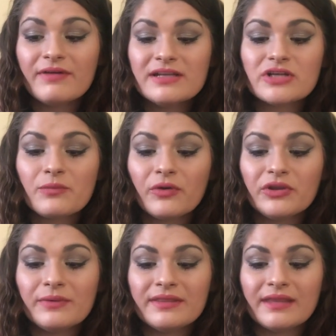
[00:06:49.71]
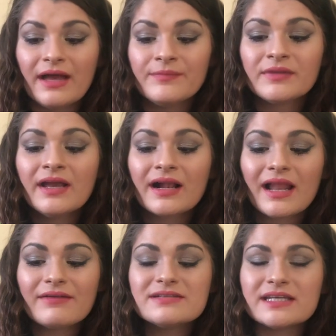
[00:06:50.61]
don't want you in there.
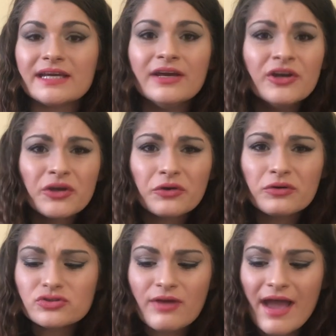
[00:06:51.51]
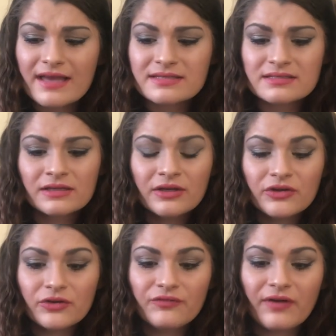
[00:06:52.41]
Clary dear, your dress.
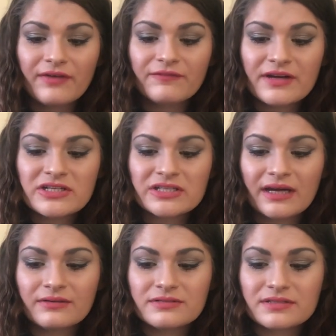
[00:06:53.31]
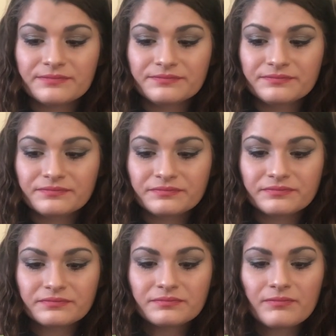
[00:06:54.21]
You'll find fresh towels.
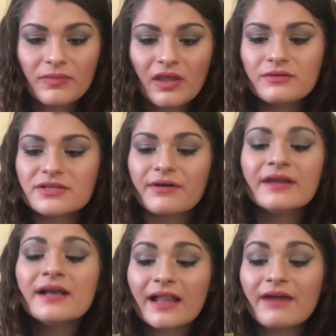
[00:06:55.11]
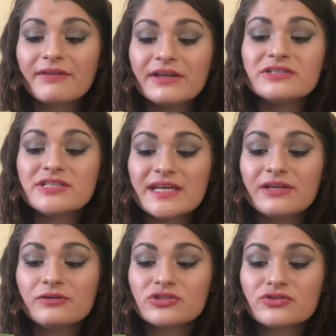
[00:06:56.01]
Oh, sorry. Clary, dear,
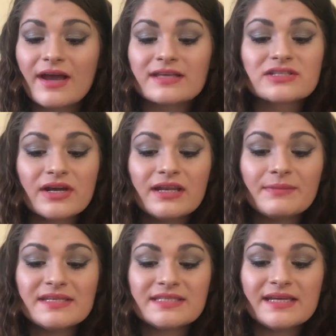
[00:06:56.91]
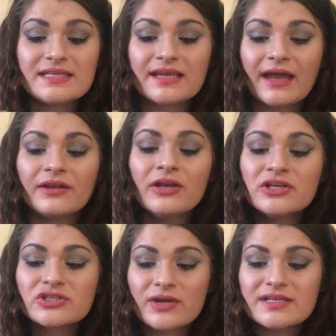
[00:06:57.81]
your dress. Don't let me see it again.
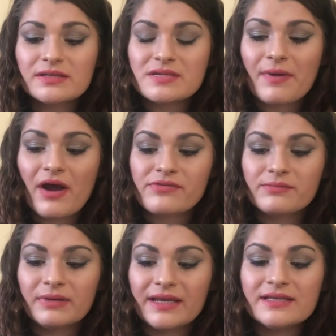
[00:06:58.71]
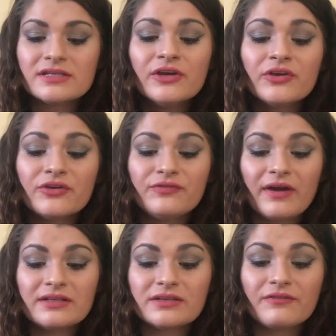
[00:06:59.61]
Straight up to the bathroom, please. You'll
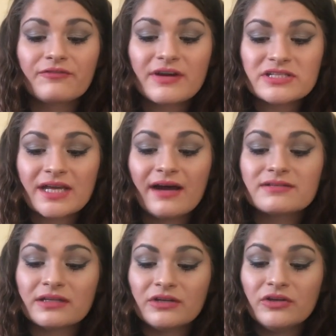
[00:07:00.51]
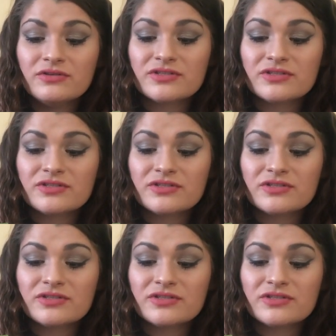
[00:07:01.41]
find fresh towels and a new